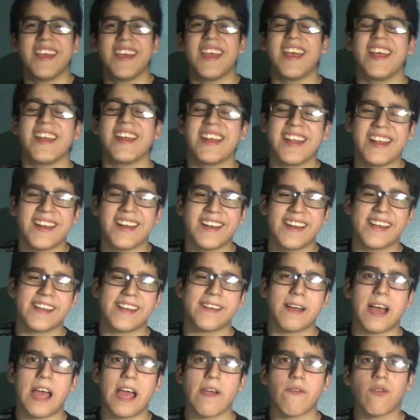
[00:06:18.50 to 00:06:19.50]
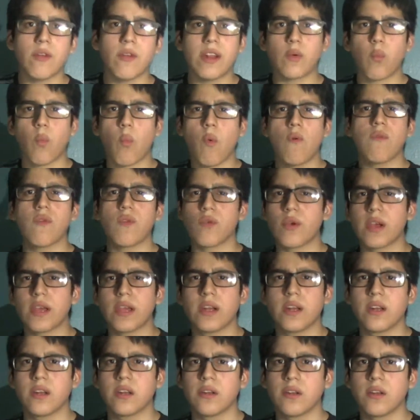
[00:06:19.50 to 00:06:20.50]
And then like I feel like
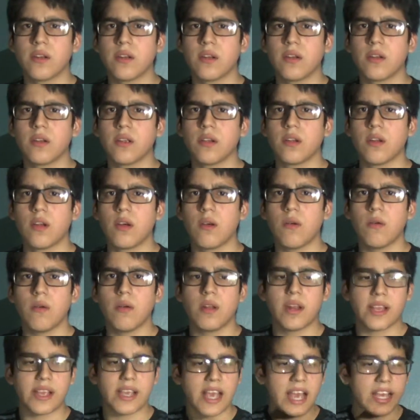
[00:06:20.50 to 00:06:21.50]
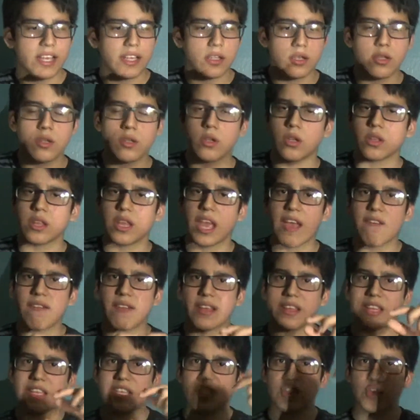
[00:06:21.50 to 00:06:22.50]
Wolverine, like they have
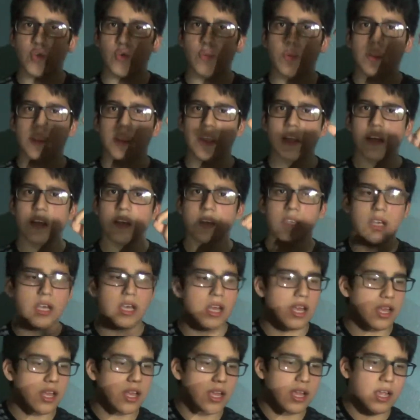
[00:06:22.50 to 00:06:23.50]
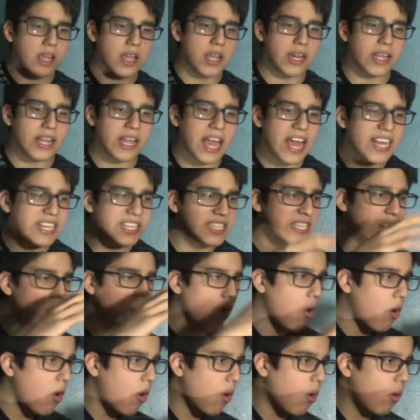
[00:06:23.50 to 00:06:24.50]
like these tubey things, and like I
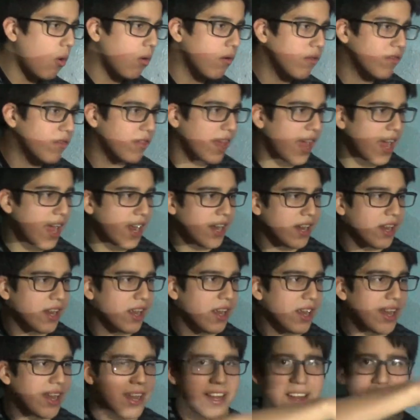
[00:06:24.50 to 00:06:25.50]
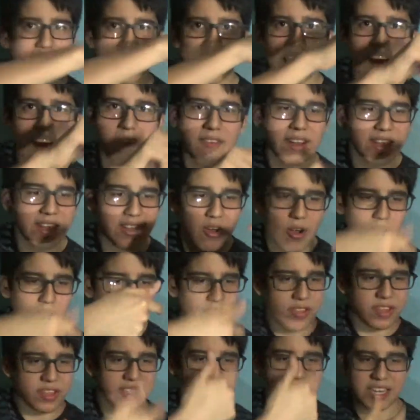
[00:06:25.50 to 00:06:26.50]
see all of that, and then they have like all
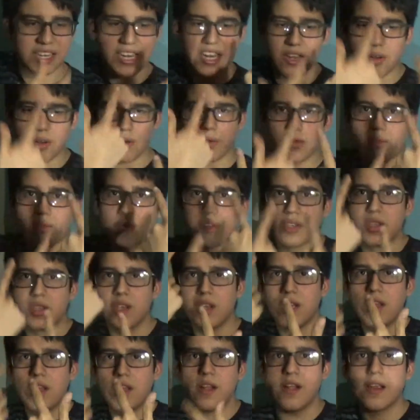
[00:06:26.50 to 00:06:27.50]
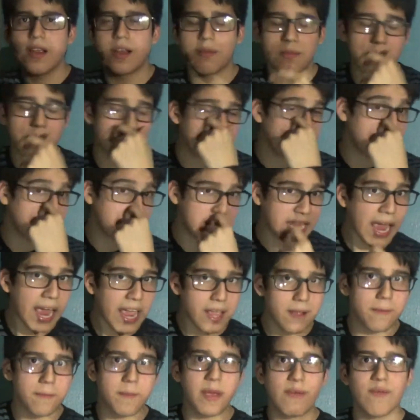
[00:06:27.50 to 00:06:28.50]
of these needles. I'm like,
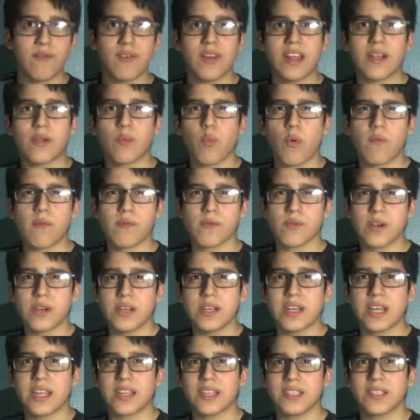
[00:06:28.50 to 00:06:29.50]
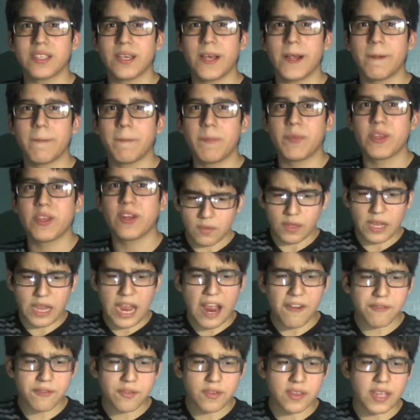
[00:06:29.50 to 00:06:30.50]
damn, I feel like Wolverine at the time.
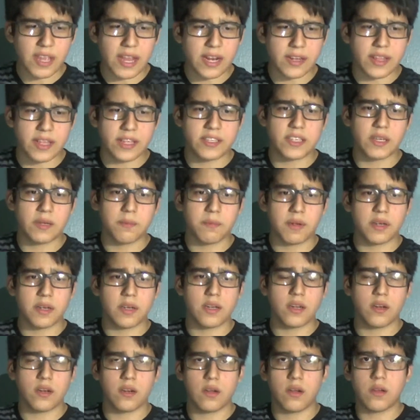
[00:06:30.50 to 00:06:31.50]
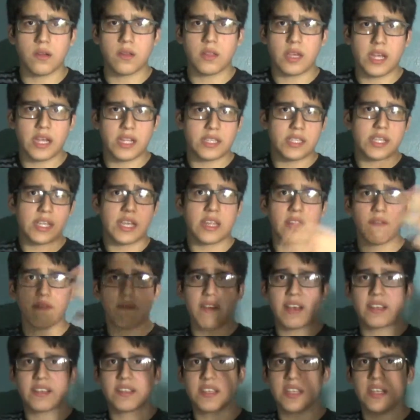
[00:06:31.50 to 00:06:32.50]
After that, they take my needle. I had to get the
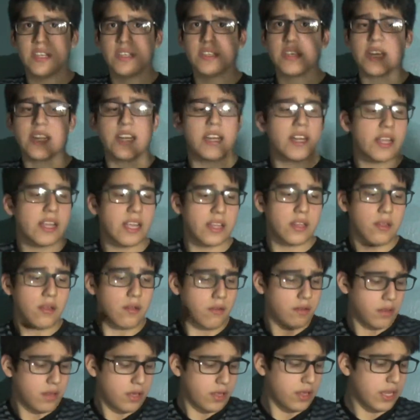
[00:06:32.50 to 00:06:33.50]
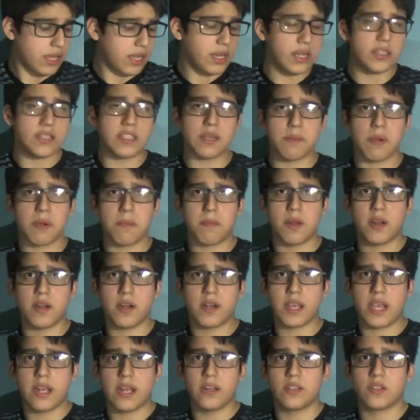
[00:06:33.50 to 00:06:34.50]
vaccines. They didn't take my blood
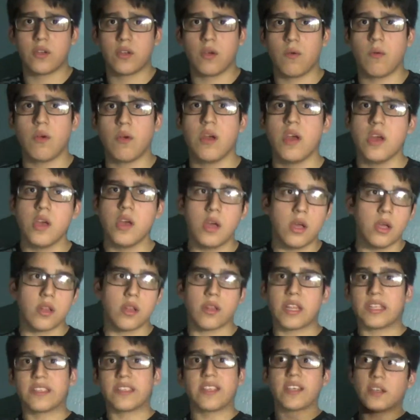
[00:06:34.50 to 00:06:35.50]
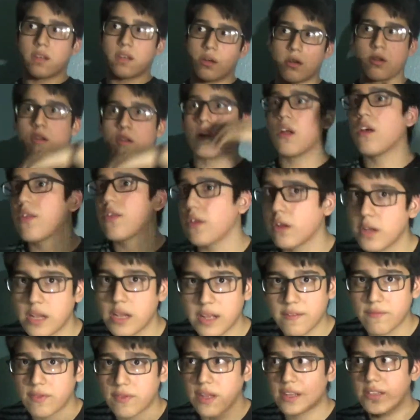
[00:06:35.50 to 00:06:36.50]
yet, so that's like another
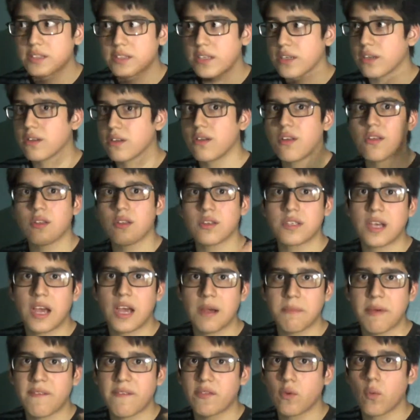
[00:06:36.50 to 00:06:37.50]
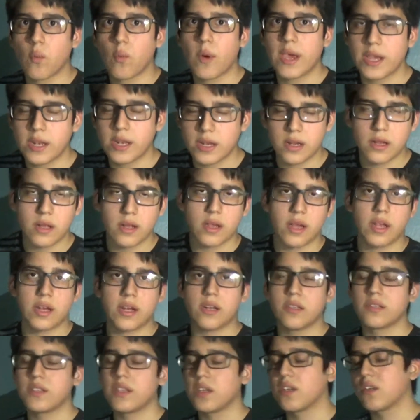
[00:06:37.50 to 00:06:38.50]
time I have to wait.
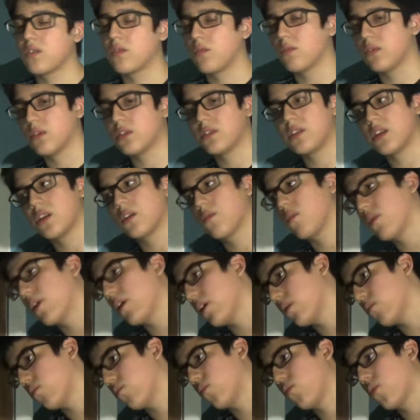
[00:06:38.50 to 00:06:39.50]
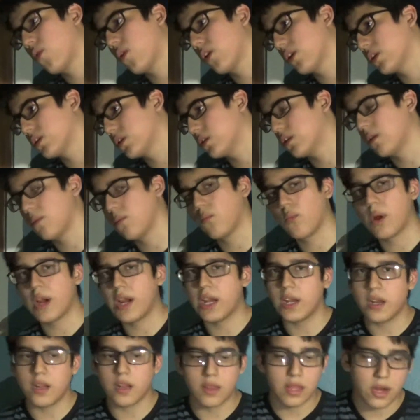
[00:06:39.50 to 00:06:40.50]
And it's like worst. I'm
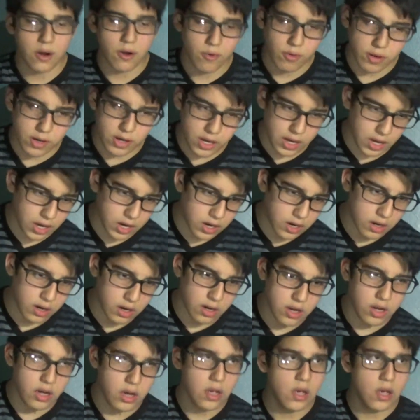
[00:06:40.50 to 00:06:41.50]
waiting there again.